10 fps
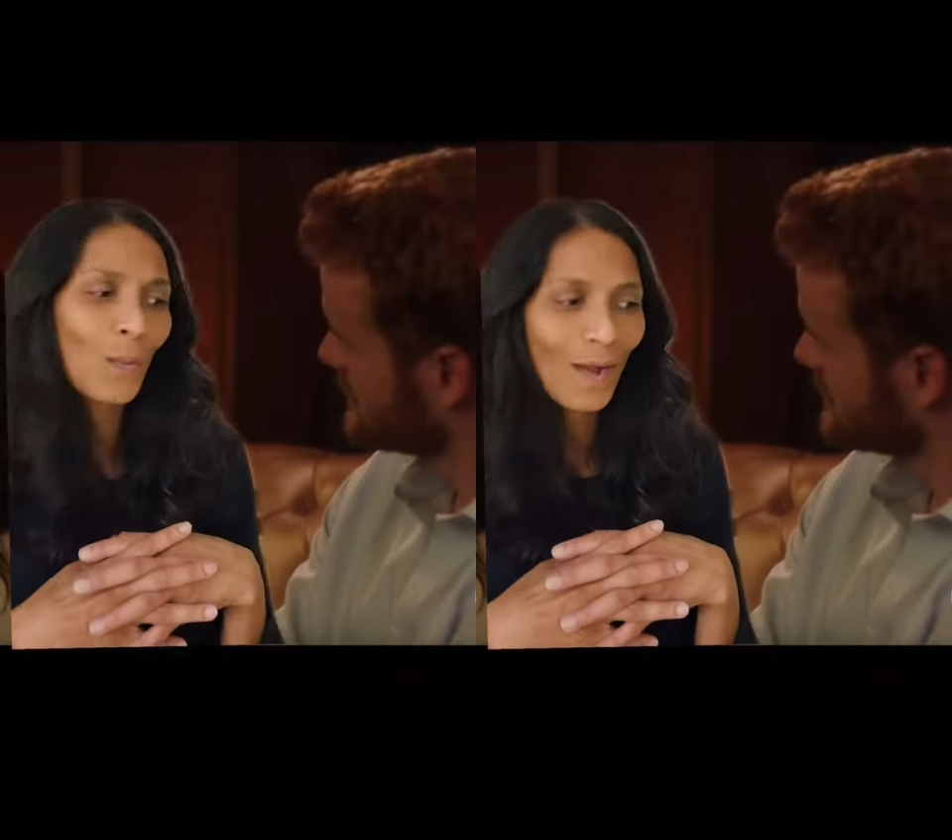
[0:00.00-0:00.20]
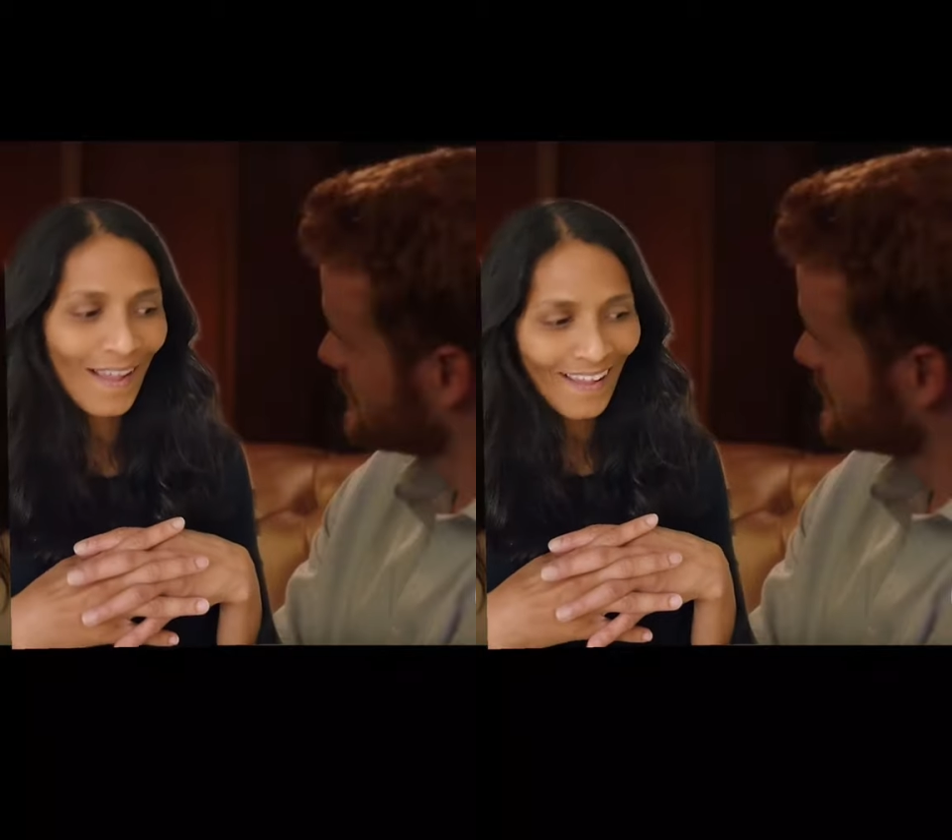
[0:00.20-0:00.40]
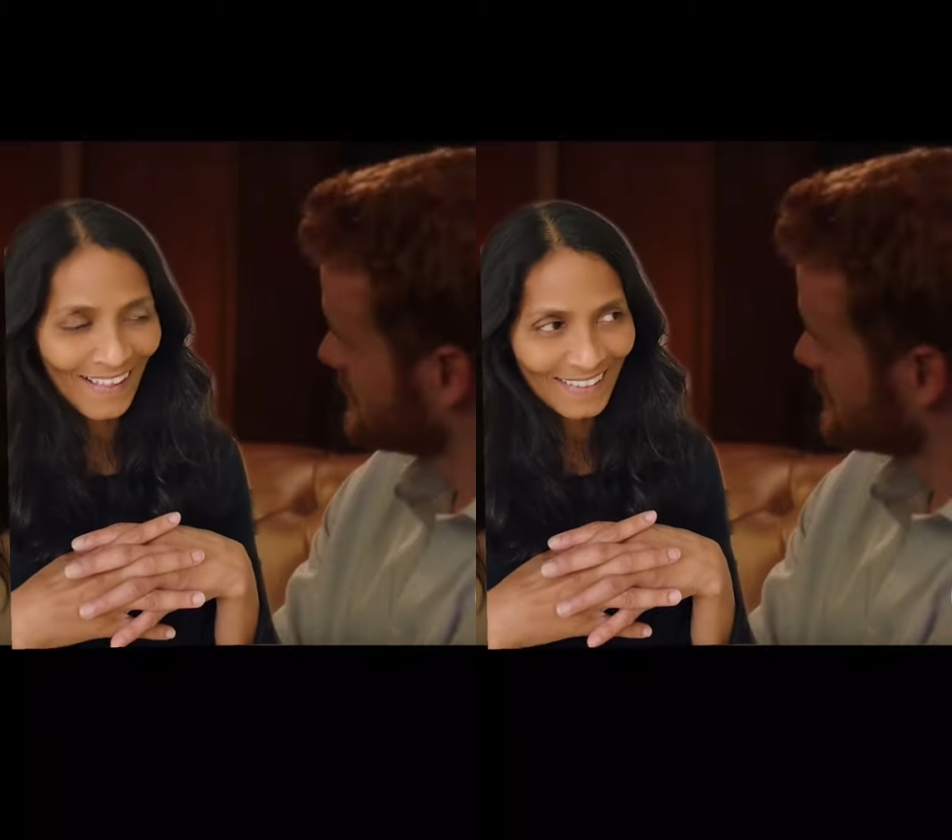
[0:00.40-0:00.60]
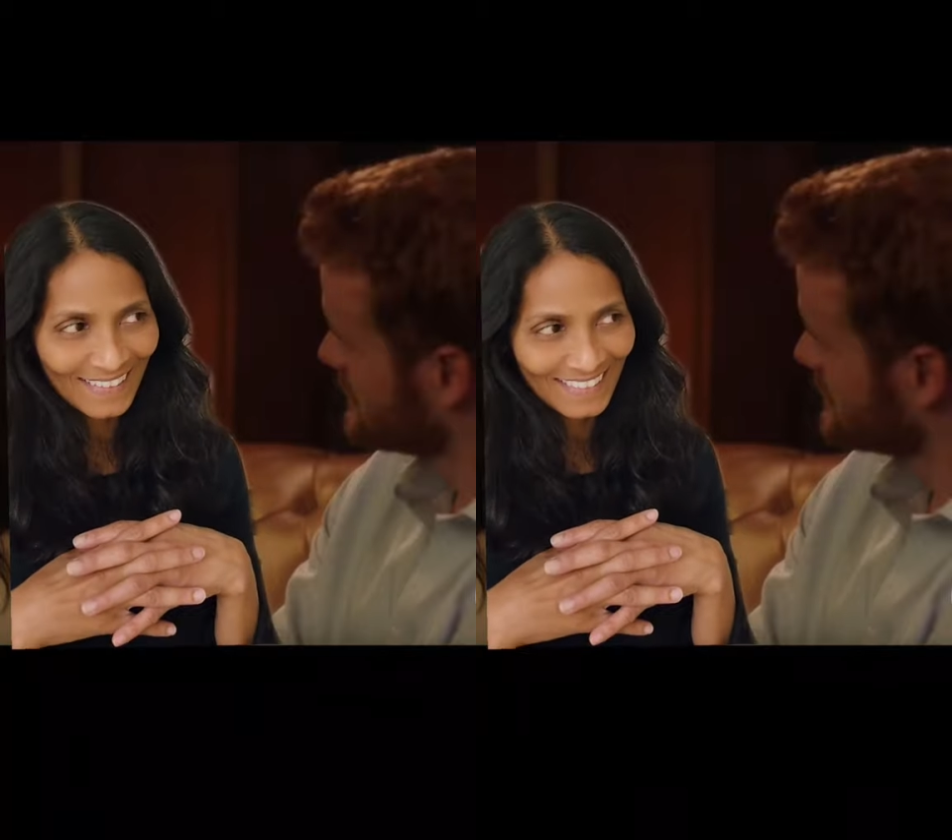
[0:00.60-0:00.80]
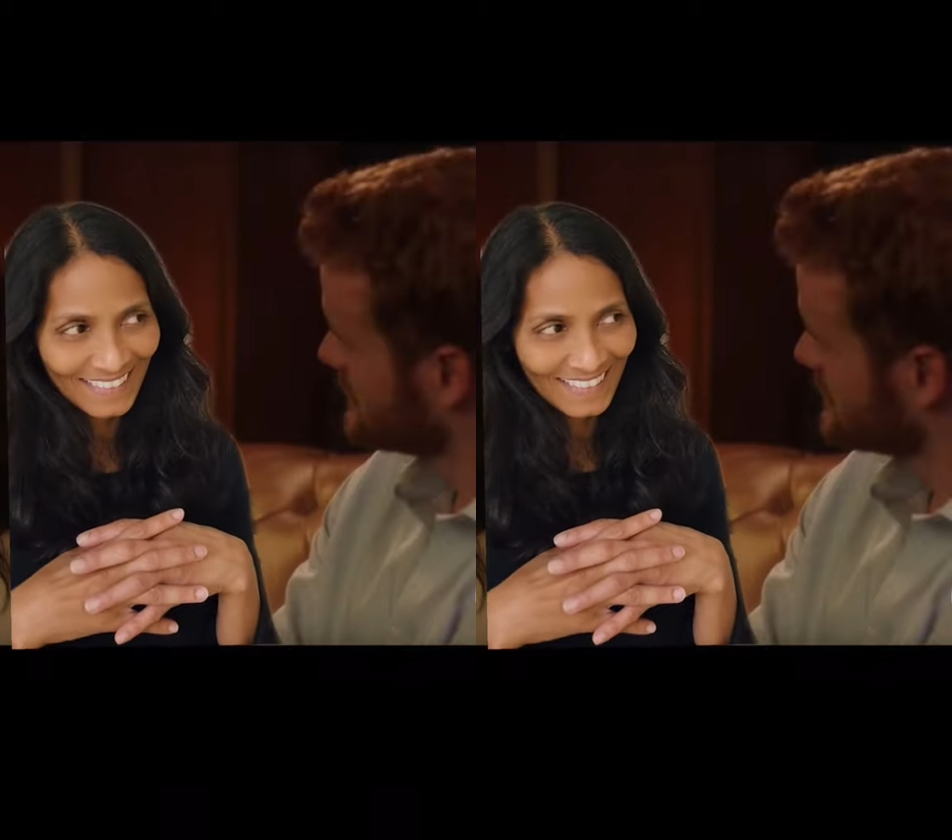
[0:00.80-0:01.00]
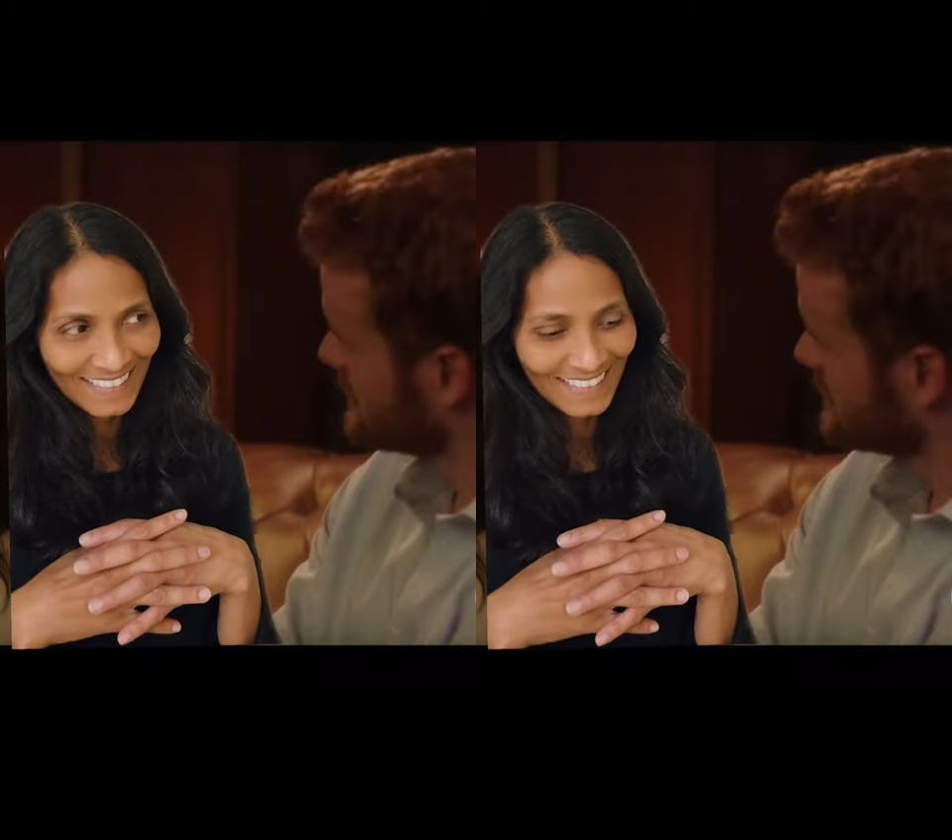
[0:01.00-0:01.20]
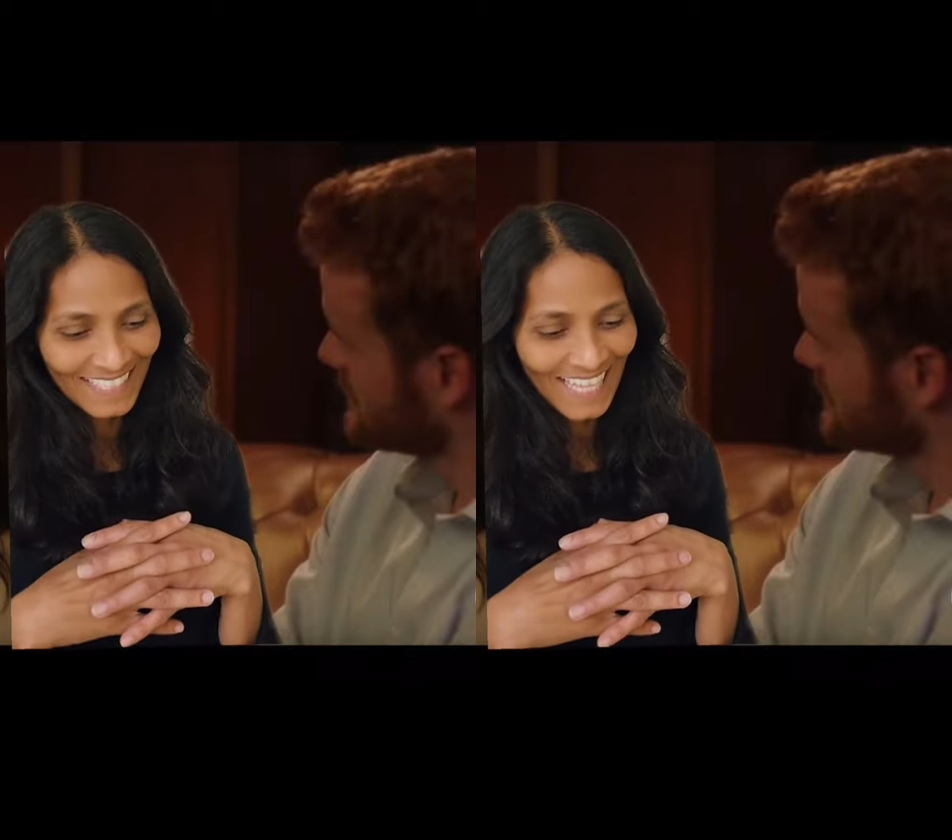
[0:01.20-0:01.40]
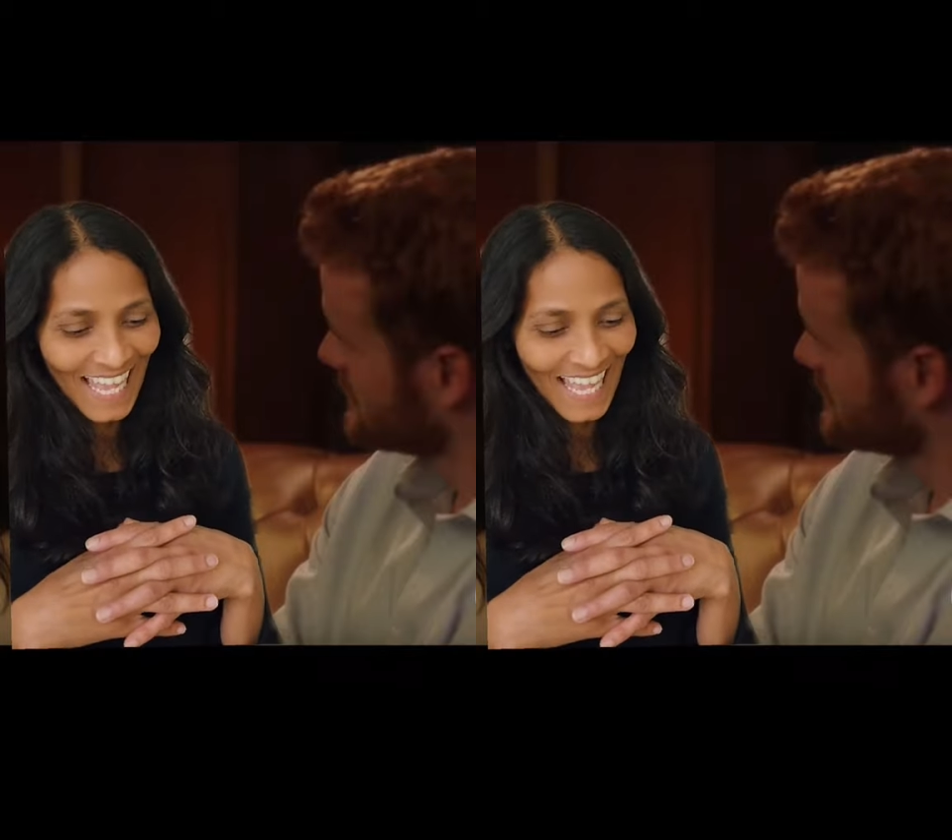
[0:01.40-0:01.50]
was gone. The warmth